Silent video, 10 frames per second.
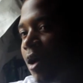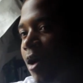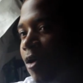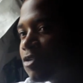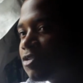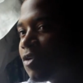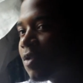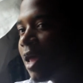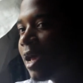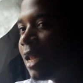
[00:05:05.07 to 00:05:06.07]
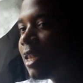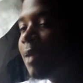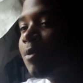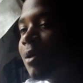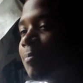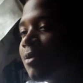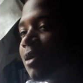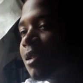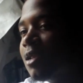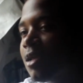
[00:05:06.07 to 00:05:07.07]
also like a label imprint.
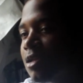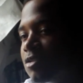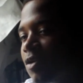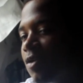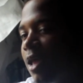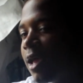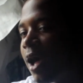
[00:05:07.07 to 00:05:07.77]
So like